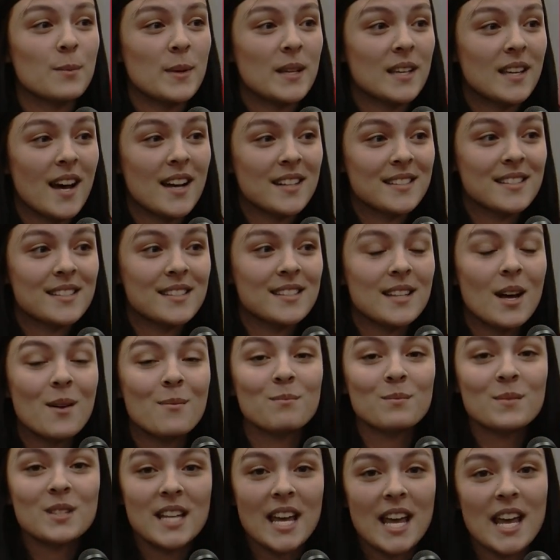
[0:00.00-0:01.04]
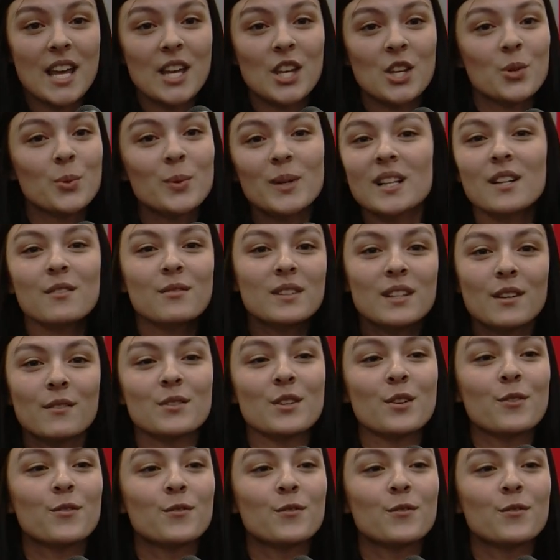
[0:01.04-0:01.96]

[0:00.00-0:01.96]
because someday you will have lived a